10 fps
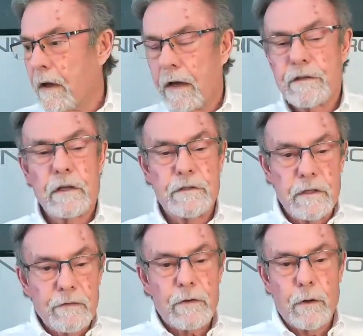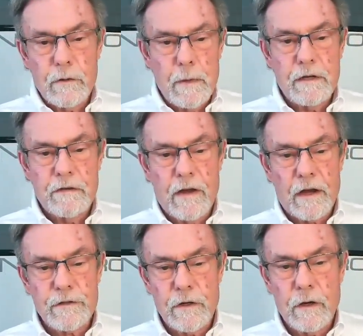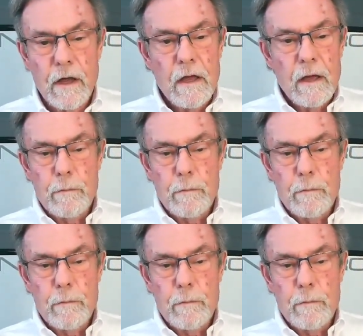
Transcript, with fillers: uh, it's, it's, difficult to manufacture,